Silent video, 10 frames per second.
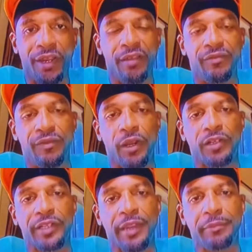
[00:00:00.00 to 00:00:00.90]

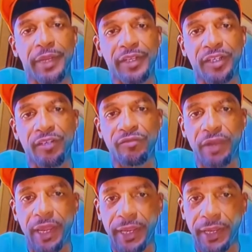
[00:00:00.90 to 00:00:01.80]
Fuck that Mexican
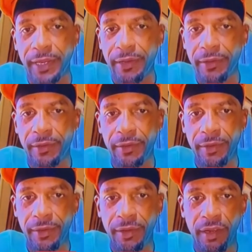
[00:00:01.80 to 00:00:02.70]
flag.
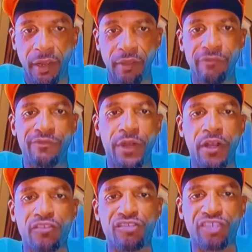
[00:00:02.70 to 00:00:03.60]

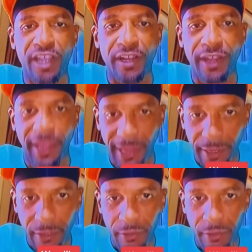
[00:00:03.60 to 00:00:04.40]
Fuck Santa Ana.